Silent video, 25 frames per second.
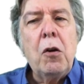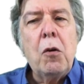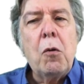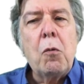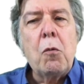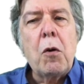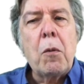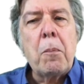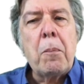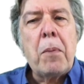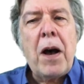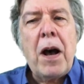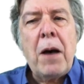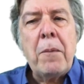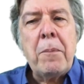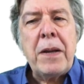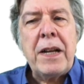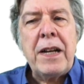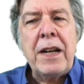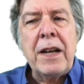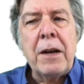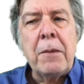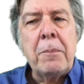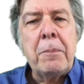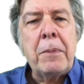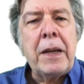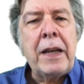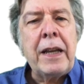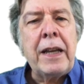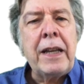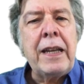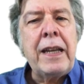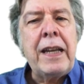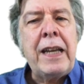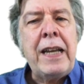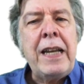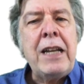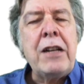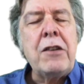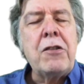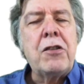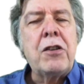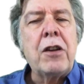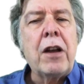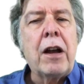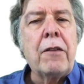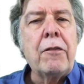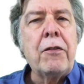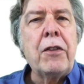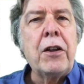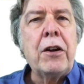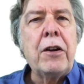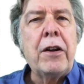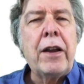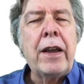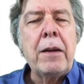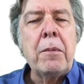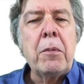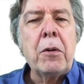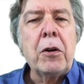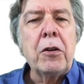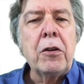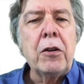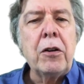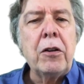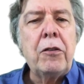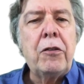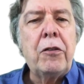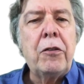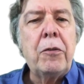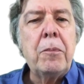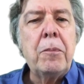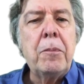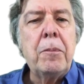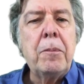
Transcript: were popping up in each of their neighborhoods.